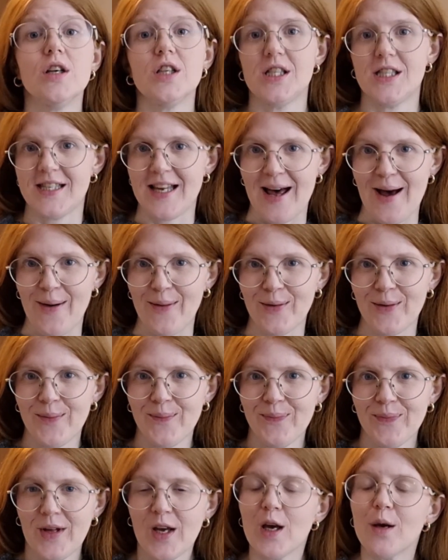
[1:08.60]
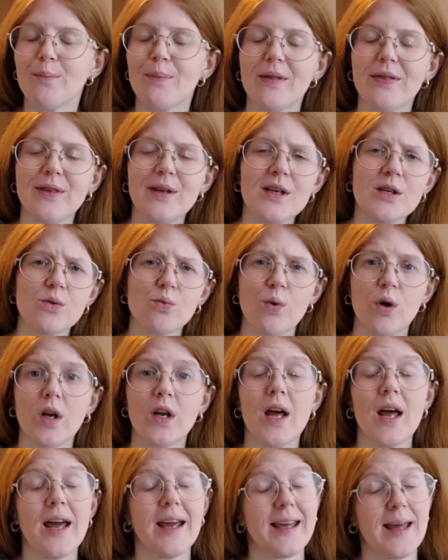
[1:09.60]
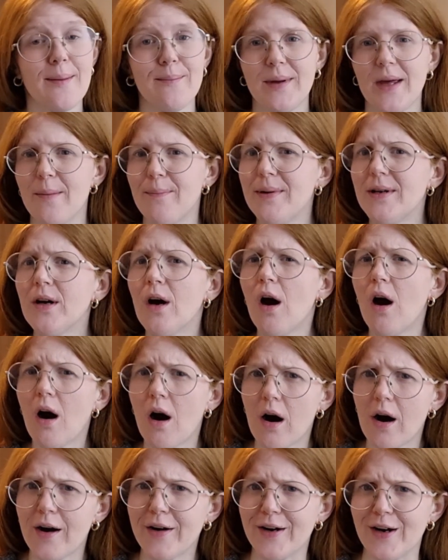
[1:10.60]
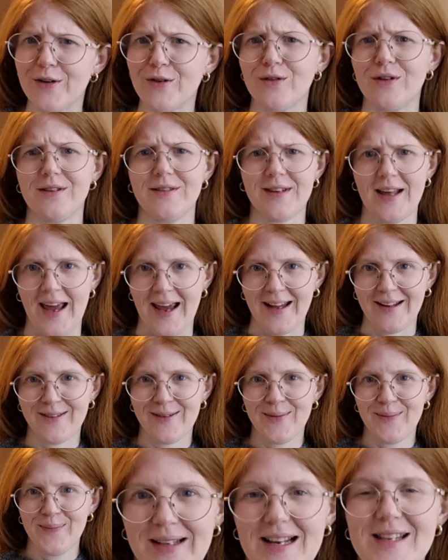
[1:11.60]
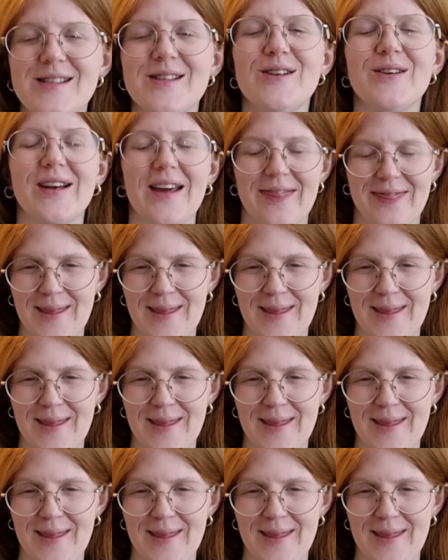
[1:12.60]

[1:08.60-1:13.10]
sound. But this one can be a bit harder to detect. Let's look at